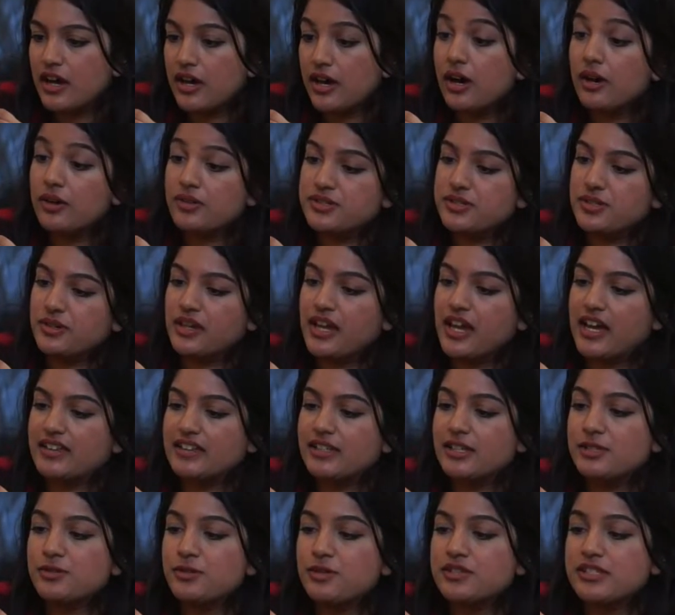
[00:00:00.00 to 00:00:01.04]
Oh, so yeah,
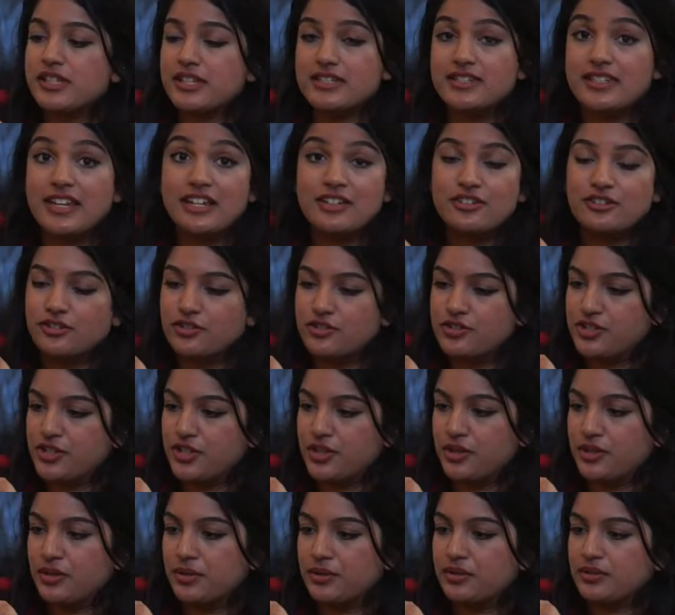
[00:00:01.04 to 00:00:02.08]
this one's a dental
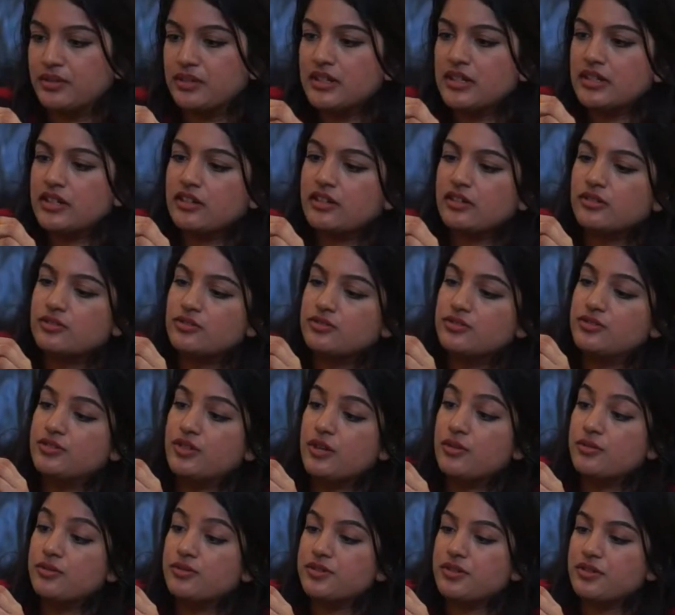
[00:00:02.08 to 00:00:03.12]
chew called
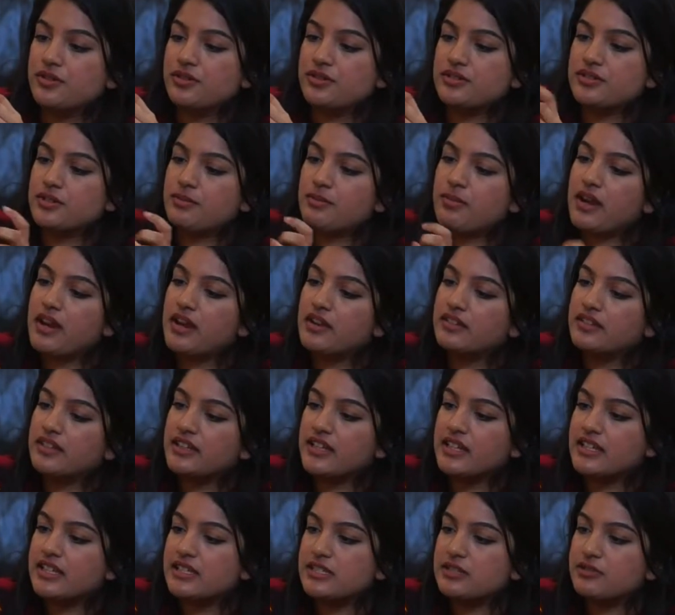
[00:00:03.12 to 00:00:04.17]
Dozers, and
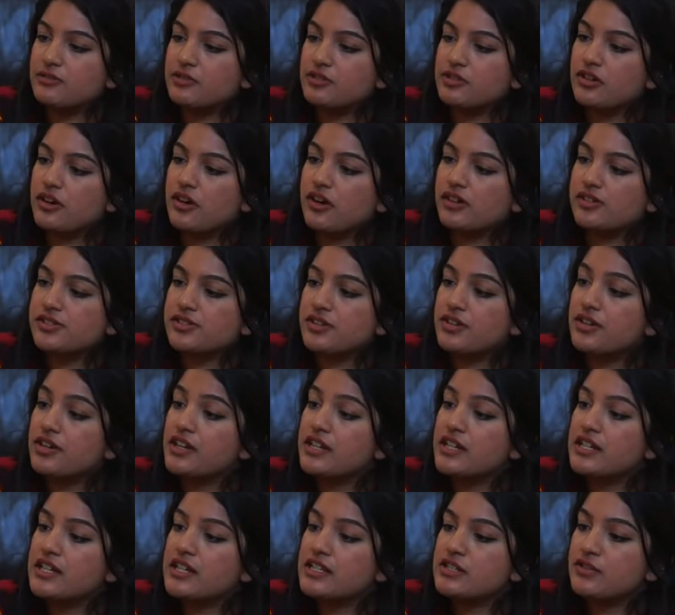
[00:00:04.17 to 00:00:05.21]
apparently it's for dogs
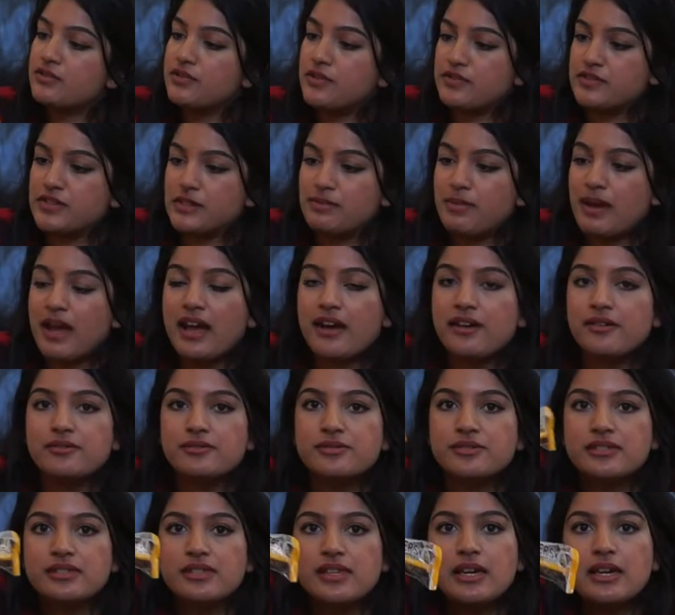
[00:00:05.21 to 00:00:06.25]
30 to 50
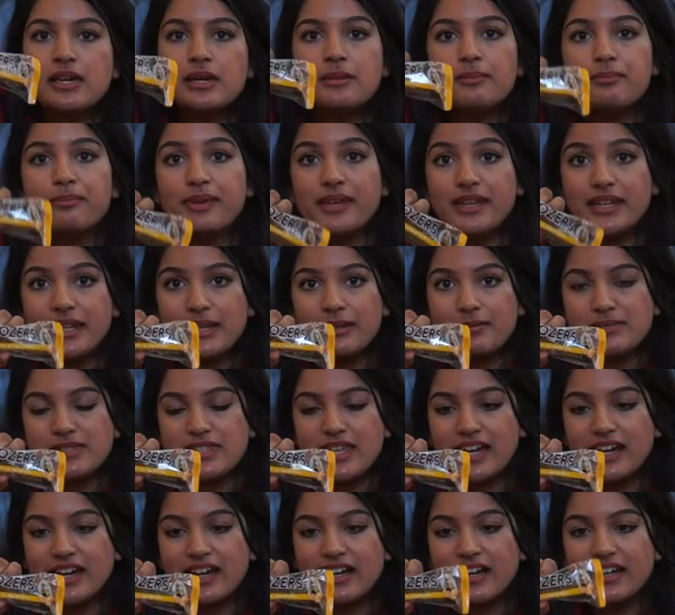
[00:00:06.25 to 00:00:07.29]
pounds medium
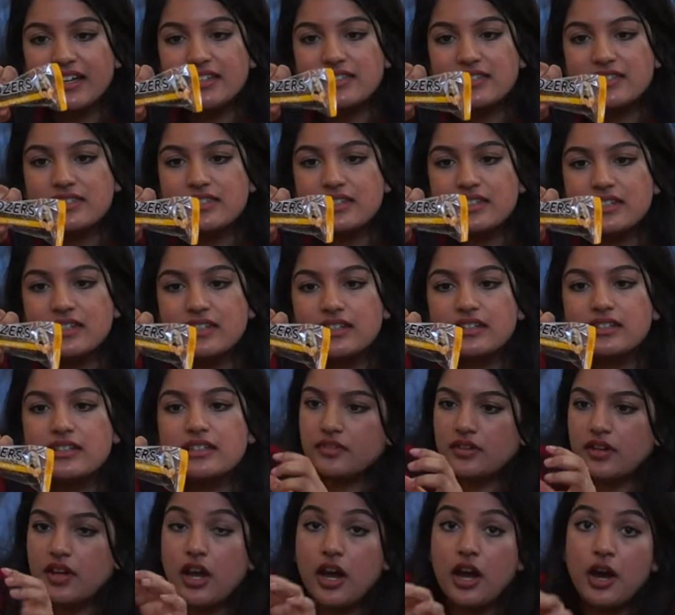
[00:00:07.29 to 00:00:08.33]
sized.
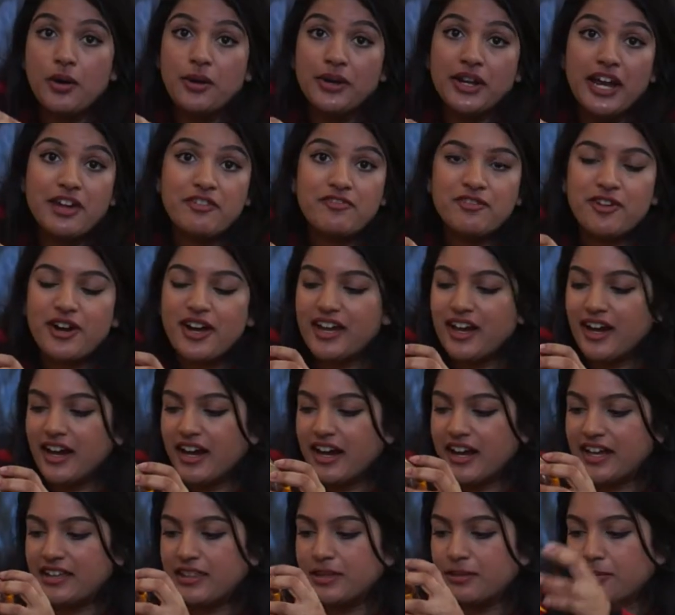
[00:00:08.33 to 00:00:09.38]
Oh, and um,
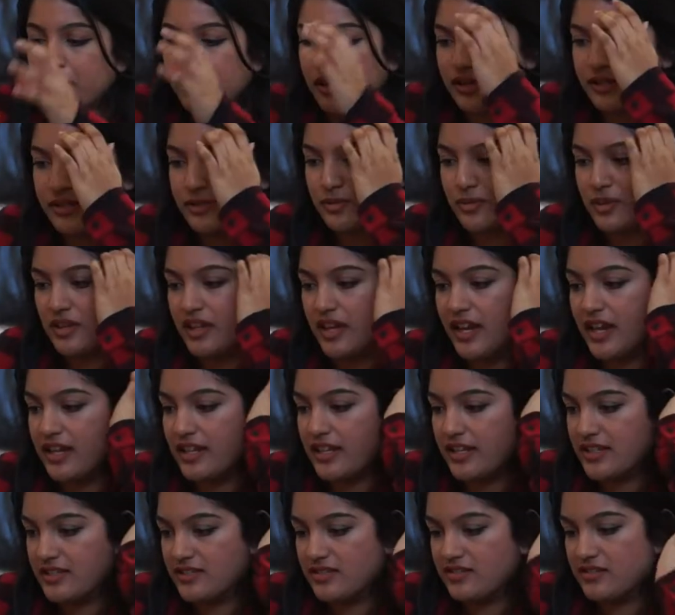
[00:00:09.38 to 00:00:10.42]
FYI, the box we get
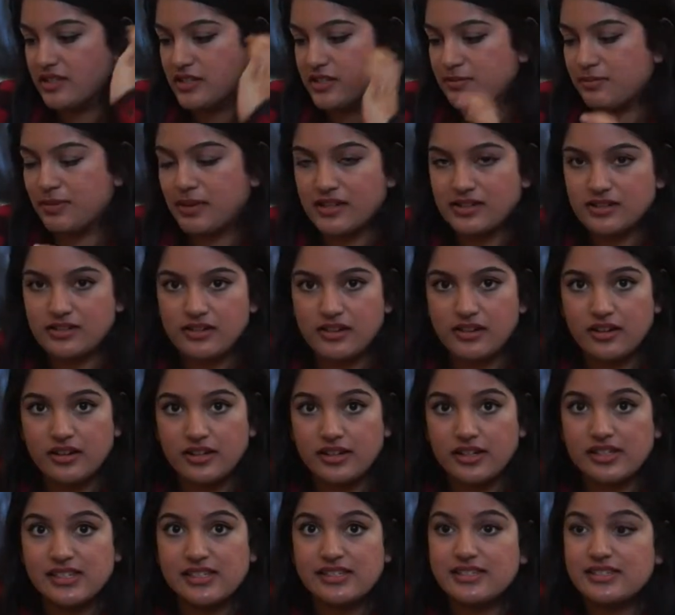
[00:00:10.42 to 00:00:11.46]
is just based
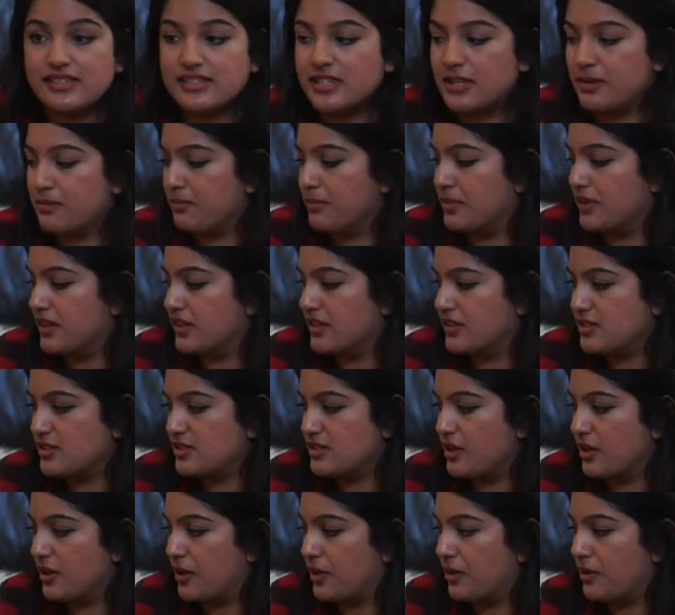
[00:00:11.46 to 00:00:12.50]
on Simba,
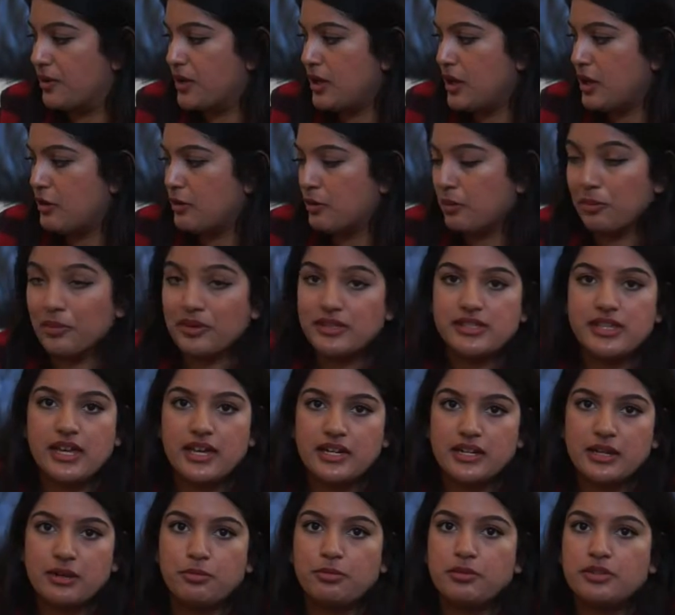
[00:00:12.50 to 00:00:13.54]
so when we
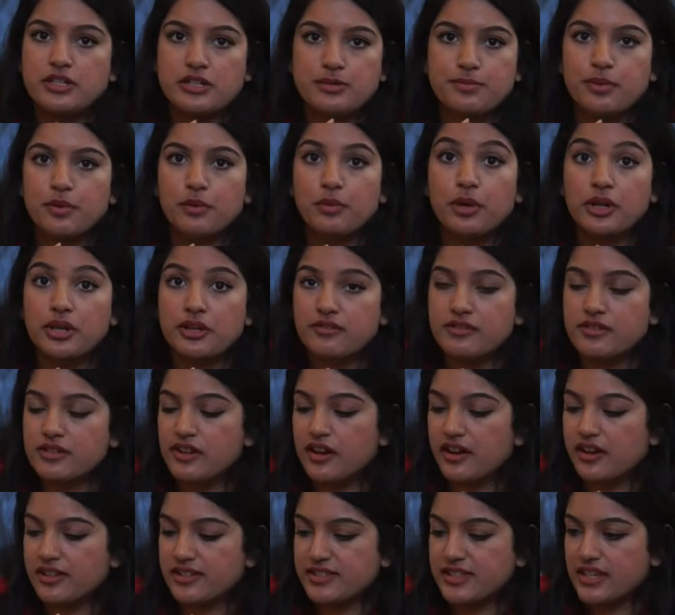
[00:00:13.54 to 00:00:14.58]
signed up, we just put one of the
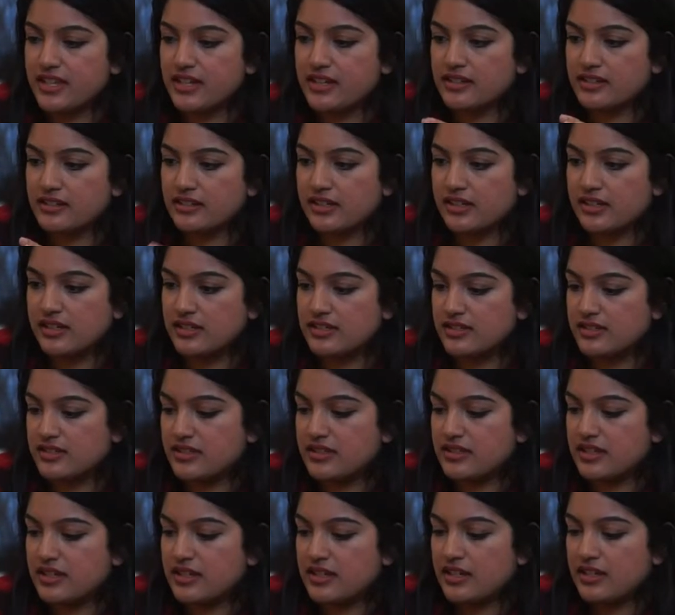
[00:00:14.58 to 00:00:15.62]
dogs in
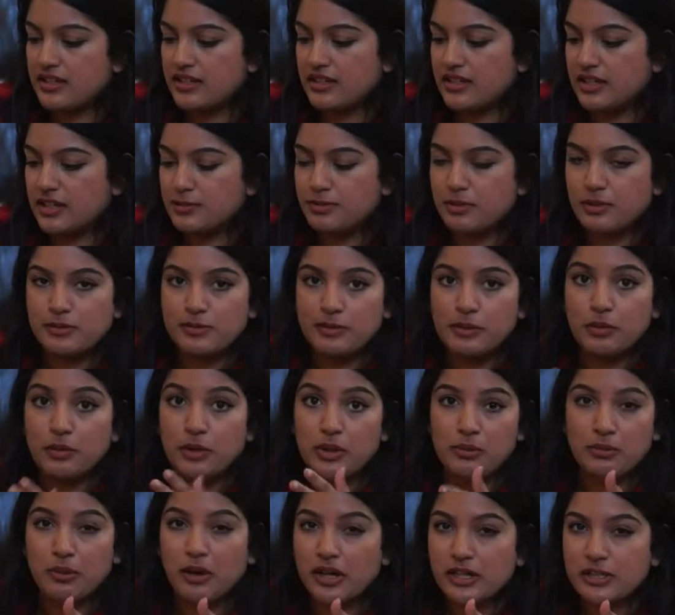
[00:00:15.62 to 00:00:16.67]
because it's supposed to be
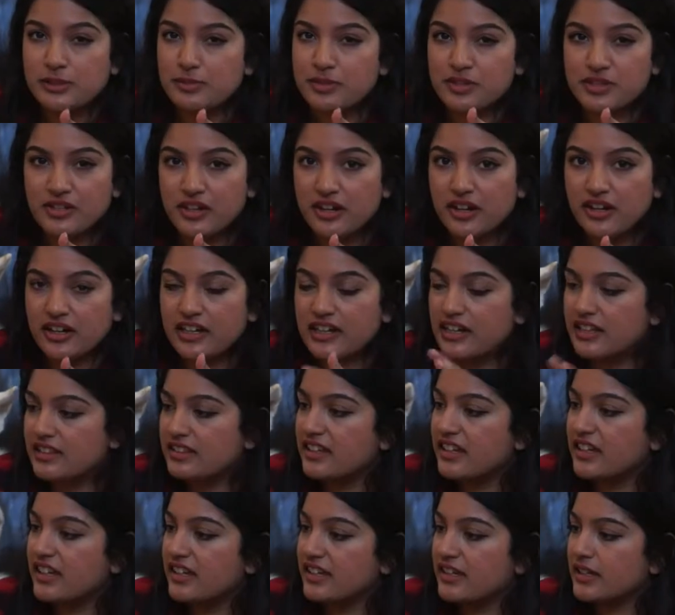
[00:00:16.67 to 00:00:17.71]
one box per dog kind of
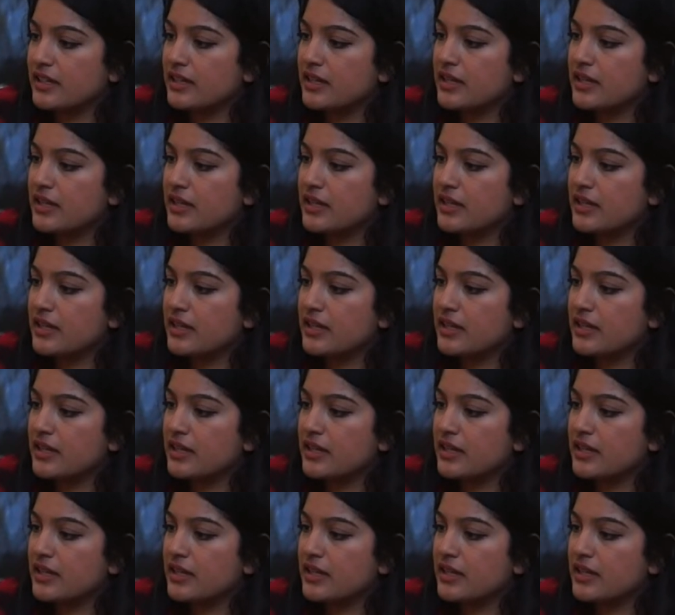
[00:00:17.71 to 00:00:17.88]
thing.